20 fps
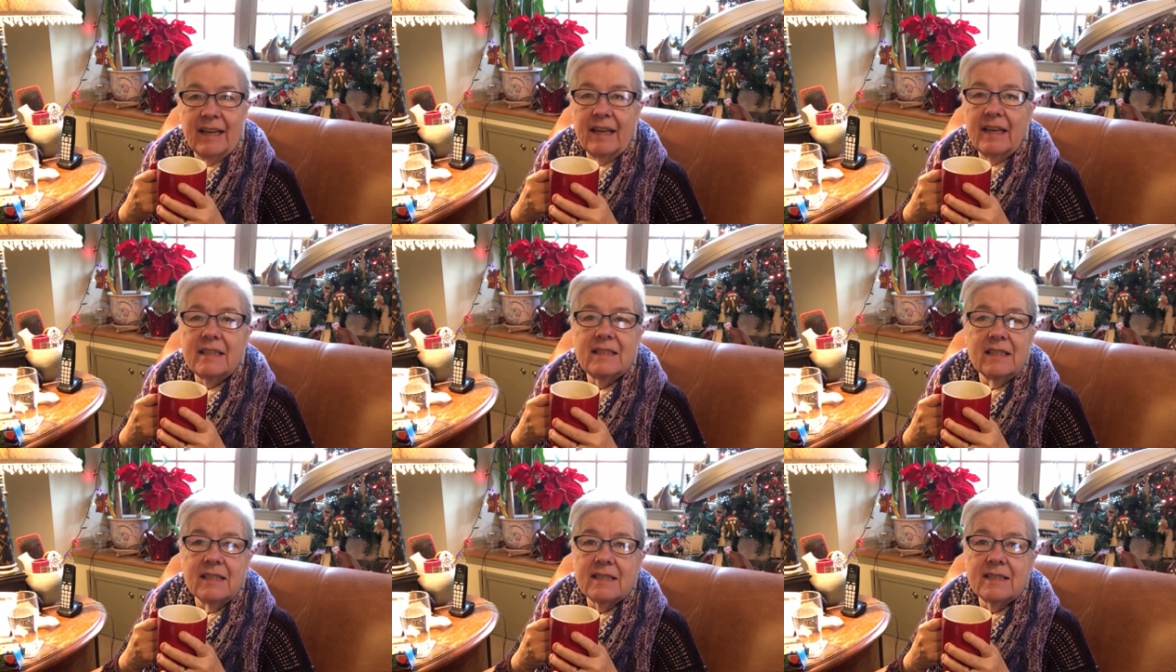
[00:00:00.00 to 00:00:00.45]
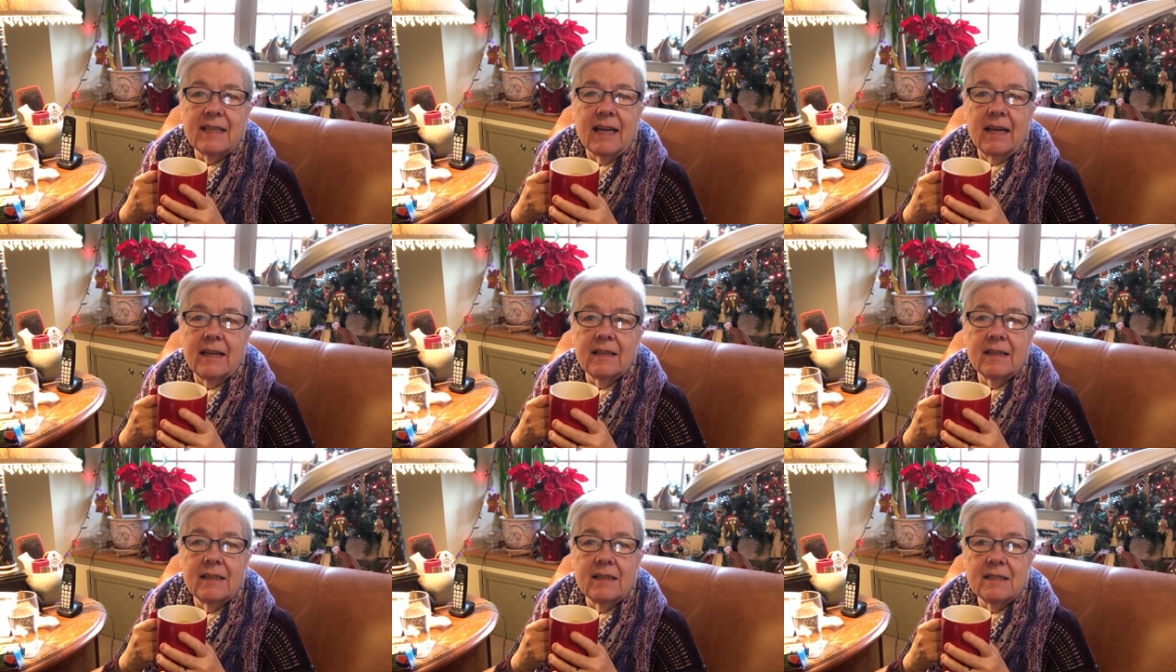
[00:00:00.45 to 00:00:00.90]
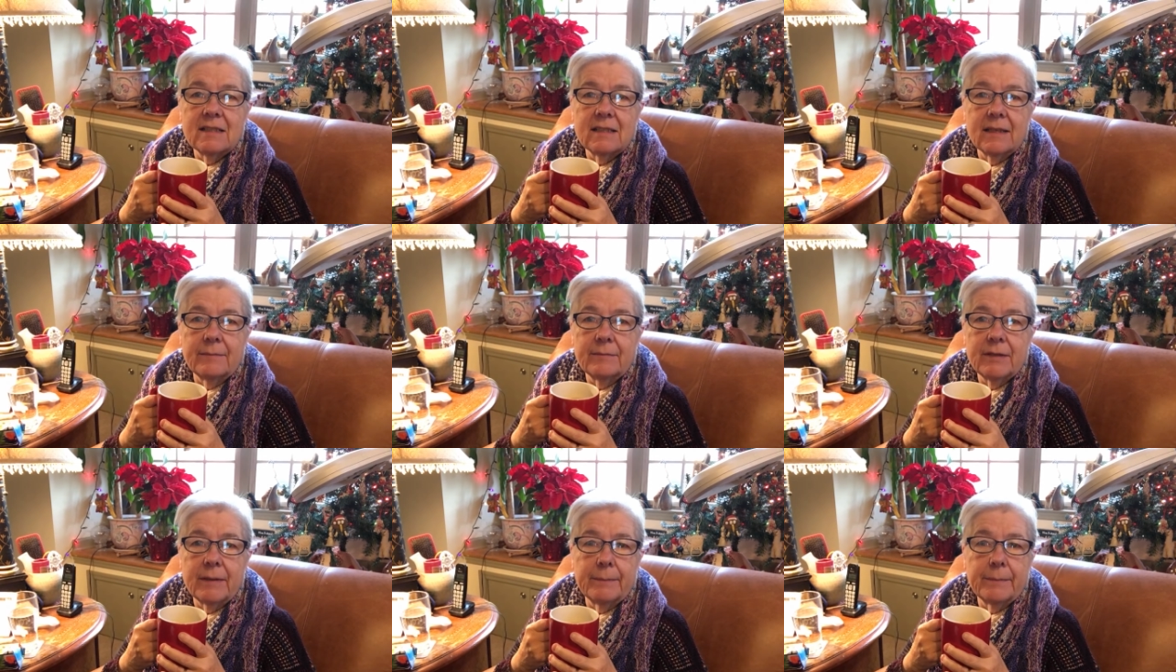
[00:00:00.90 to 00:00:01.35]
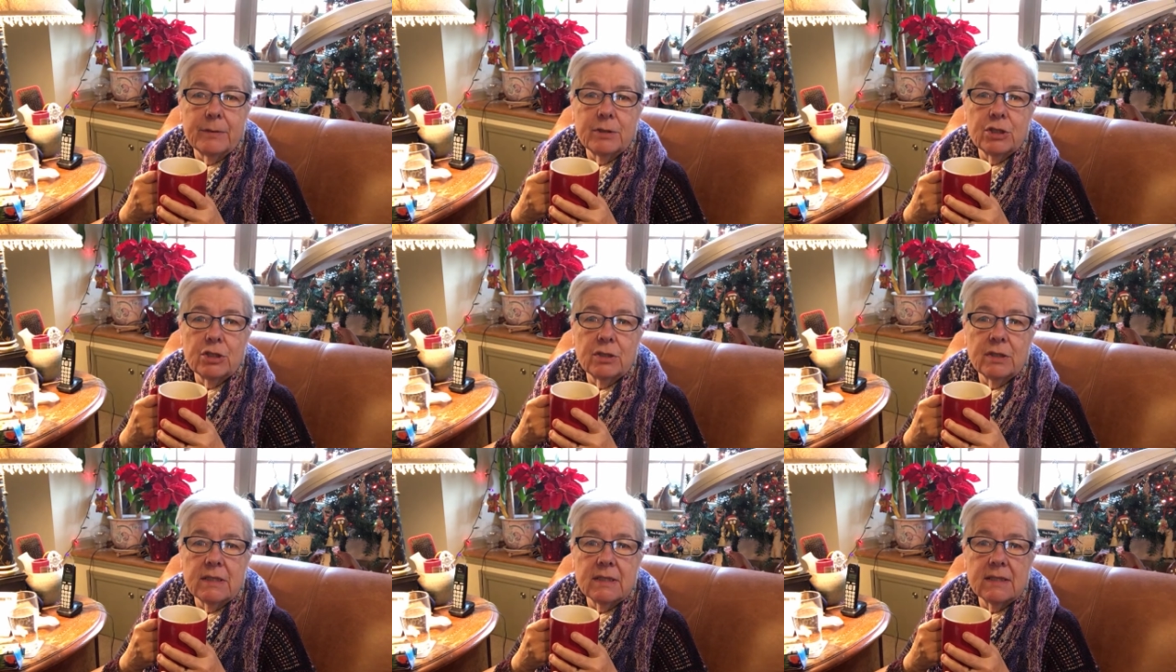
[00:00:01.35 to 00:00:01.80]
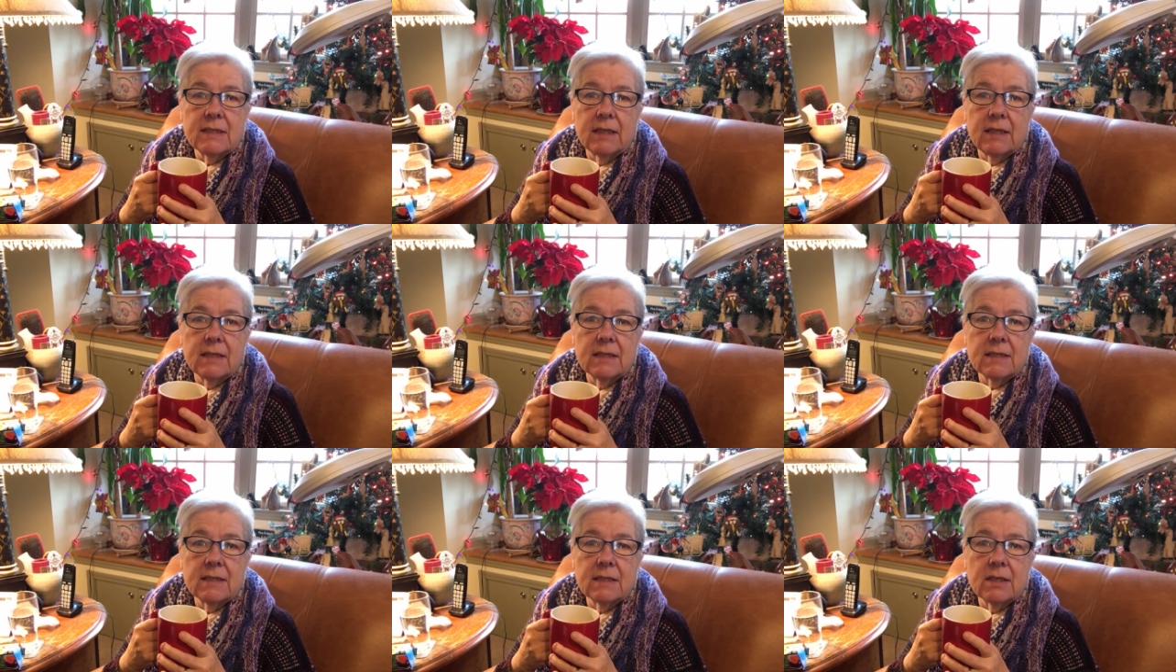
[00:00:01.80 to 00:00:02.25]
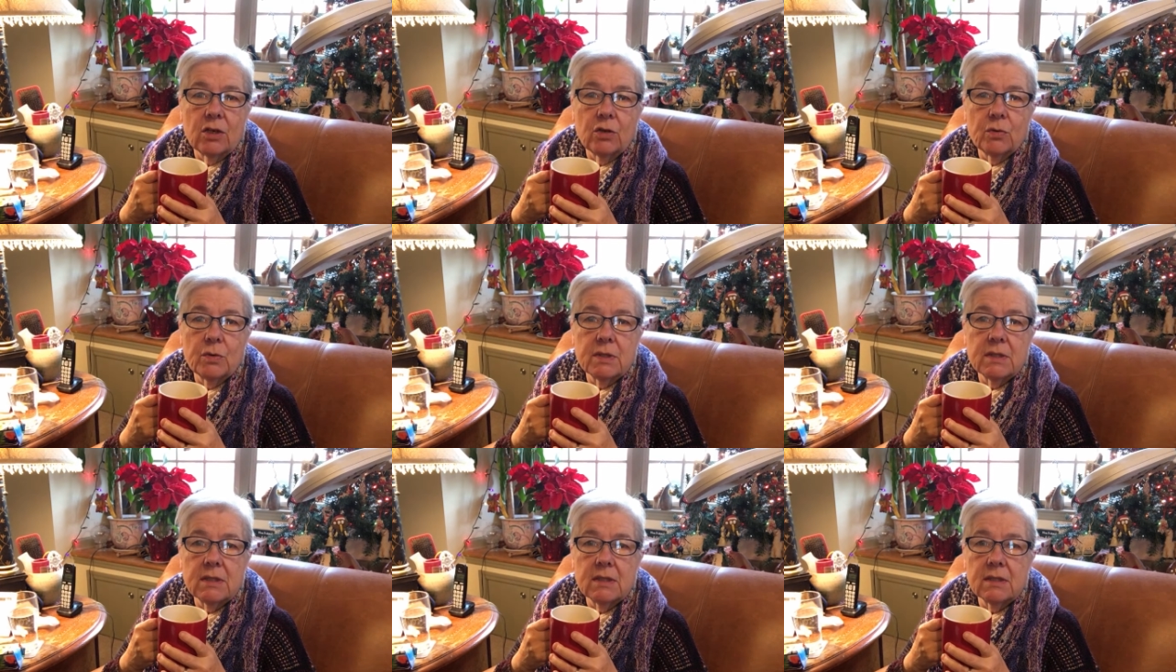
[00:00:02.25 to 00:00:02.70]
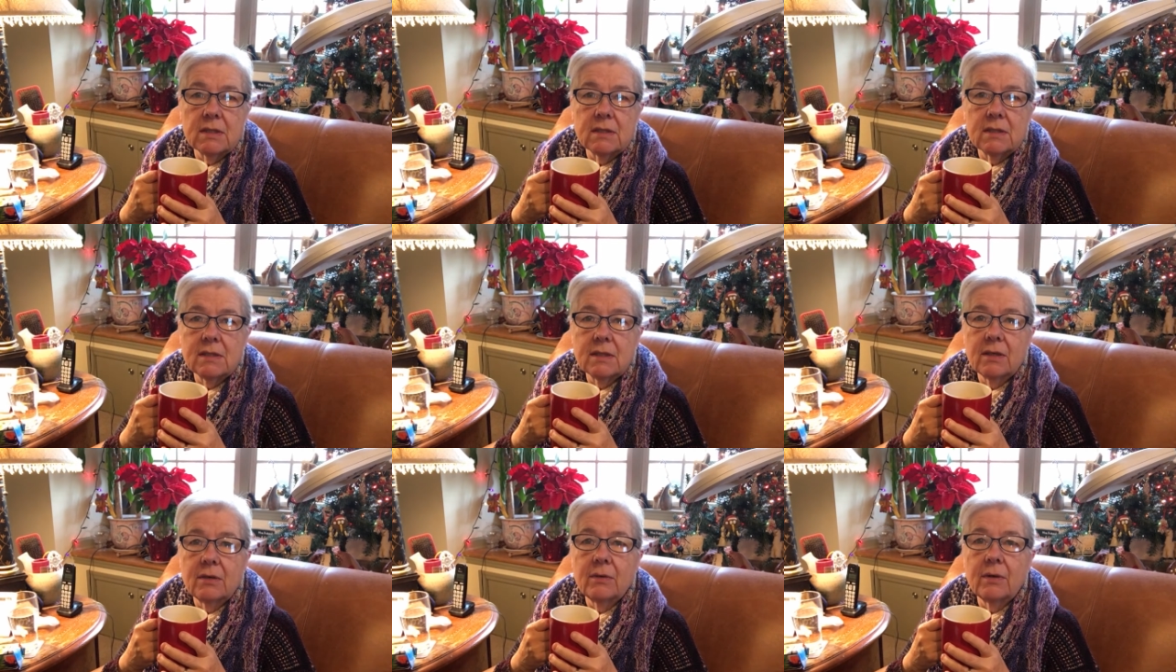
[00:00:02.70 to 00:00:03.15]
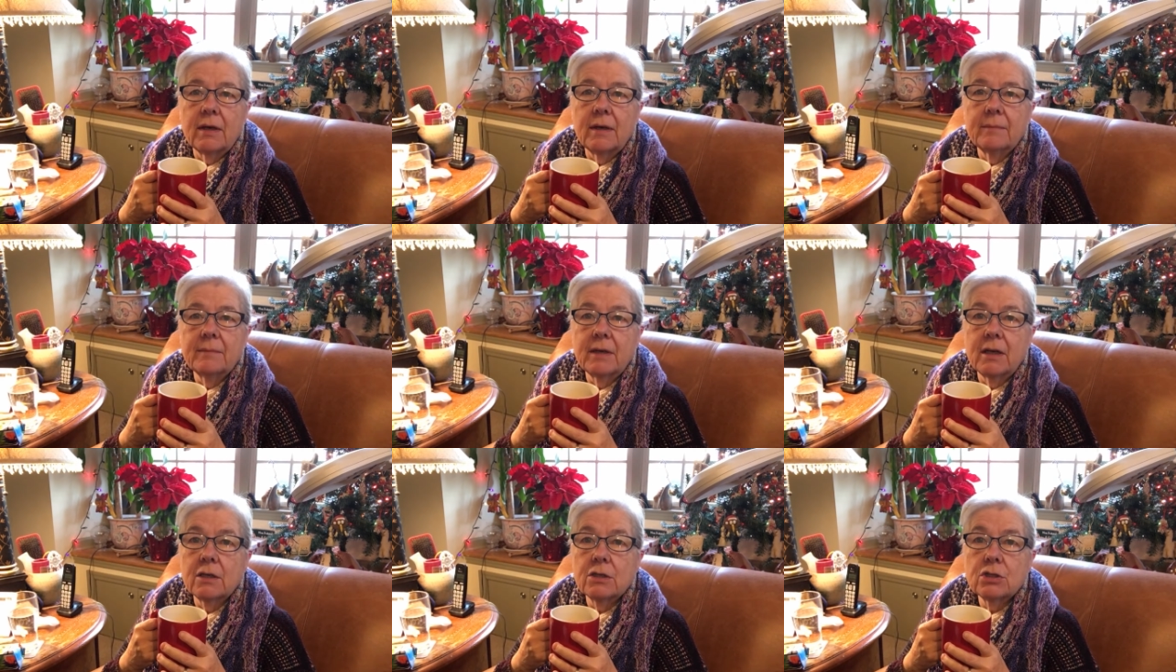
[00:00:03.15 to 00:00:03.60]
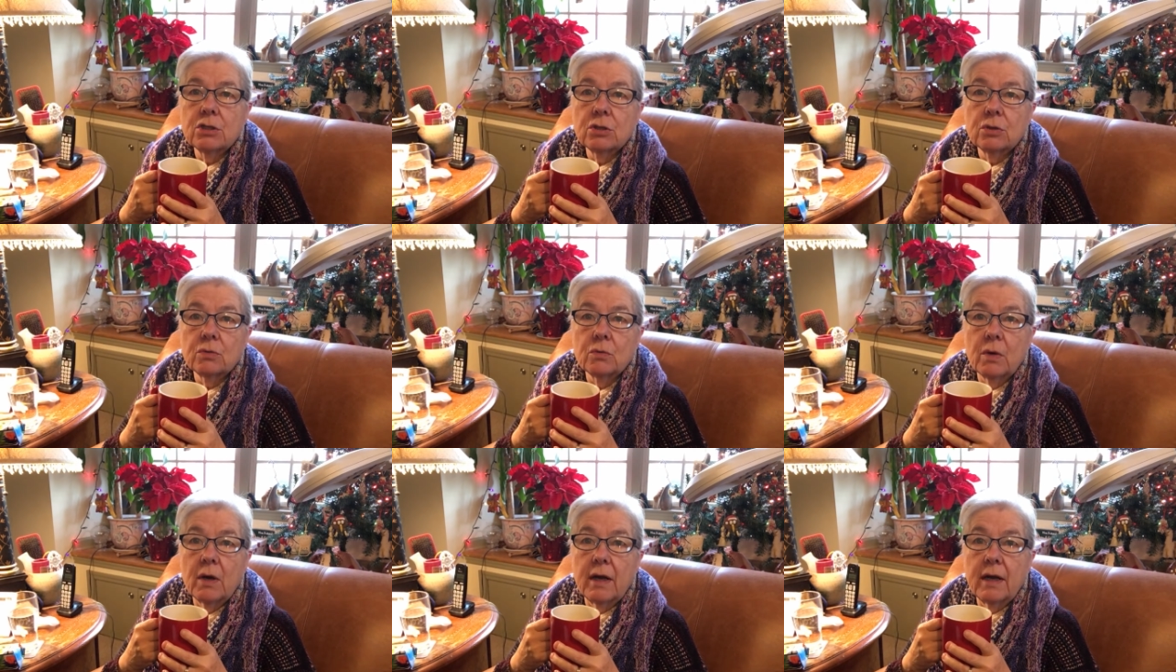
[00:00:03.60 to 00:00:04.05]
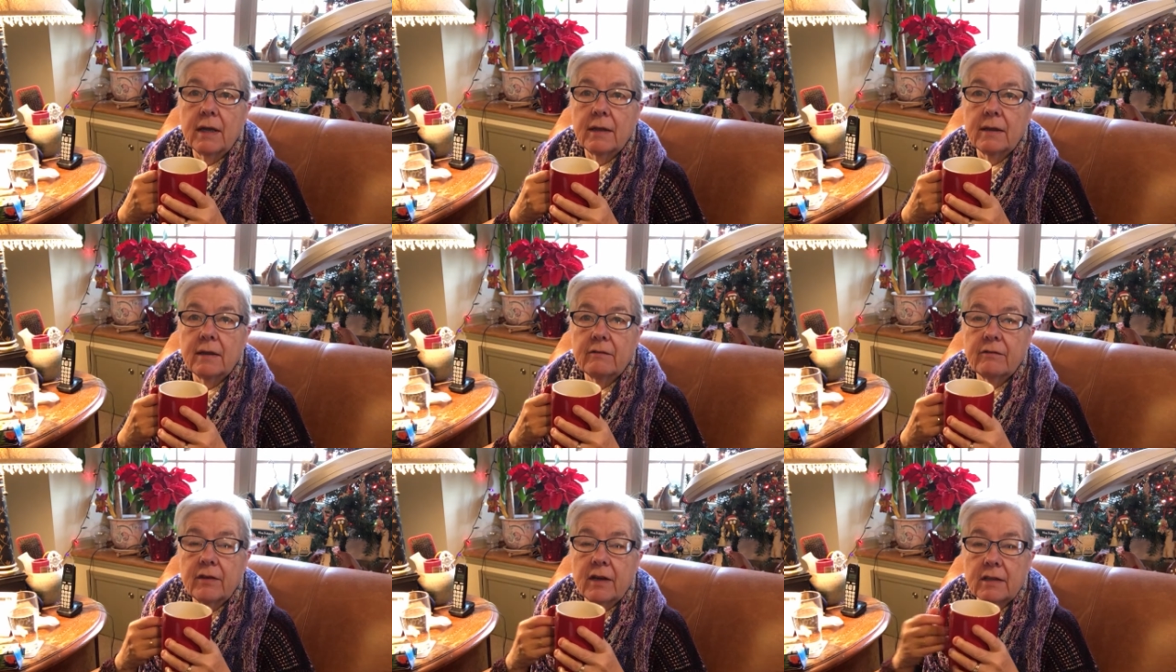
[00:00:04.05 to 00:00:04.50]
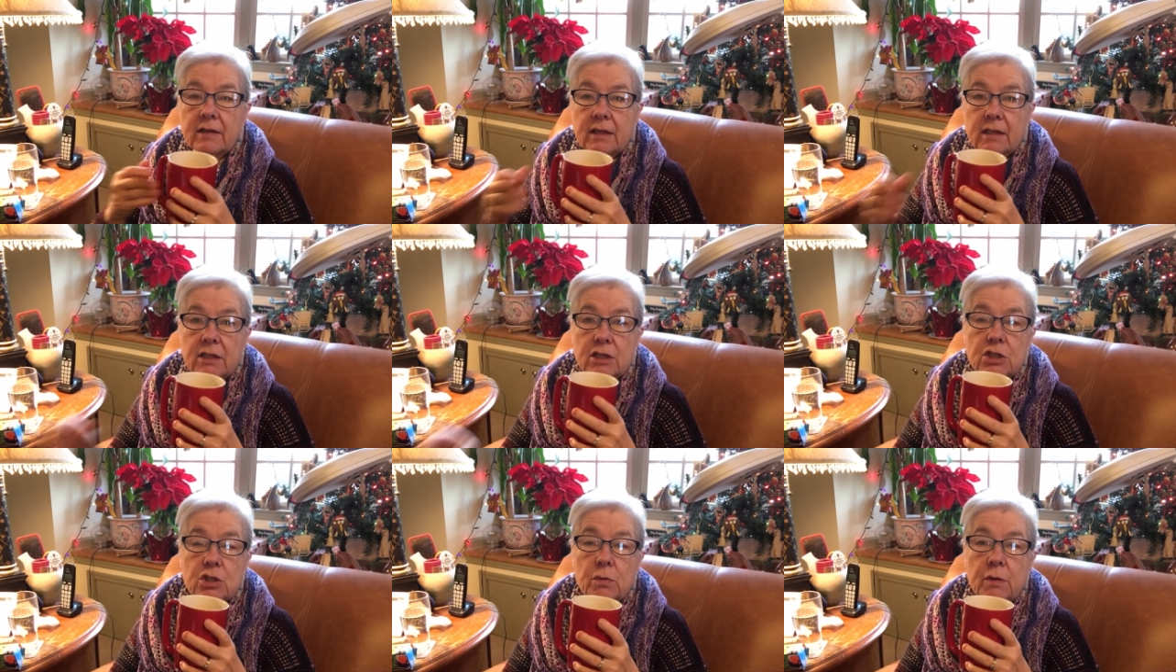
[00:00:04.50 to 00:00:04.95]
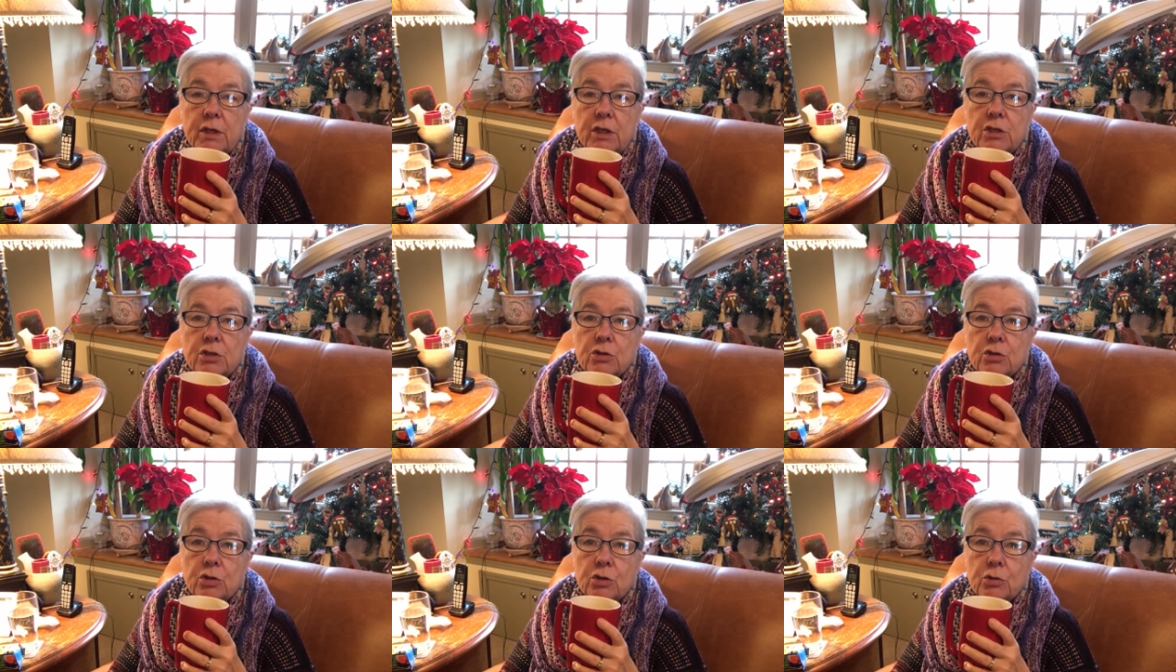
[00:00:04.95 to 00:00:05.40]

It's exactly the same temperature inside as it always is, so I'm not sure why the fact that it's 22